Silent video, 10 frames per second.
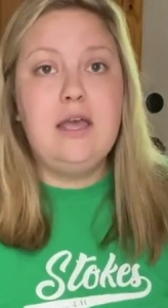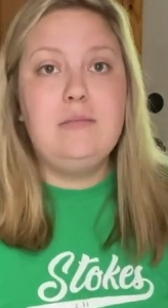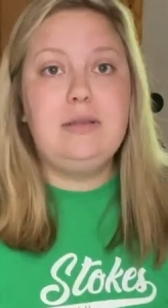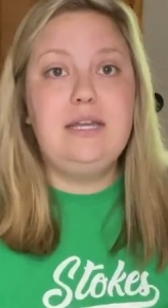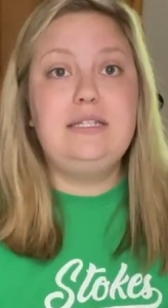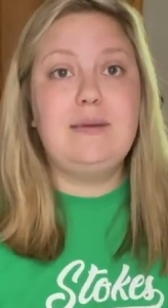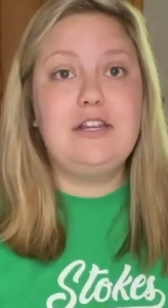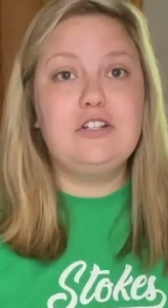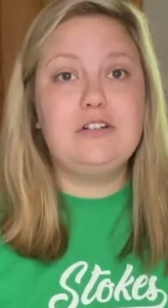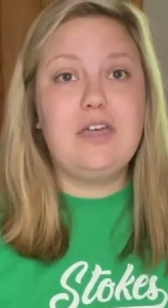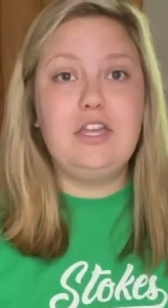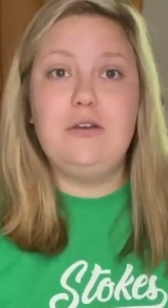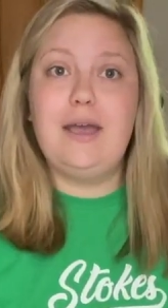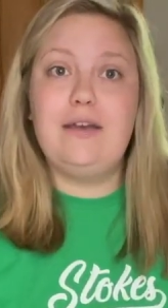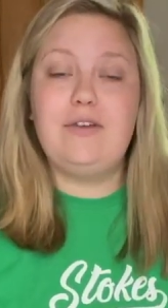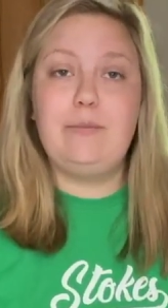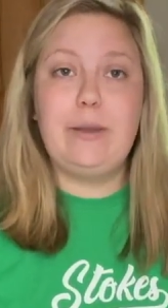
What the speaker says: please make sure that you have a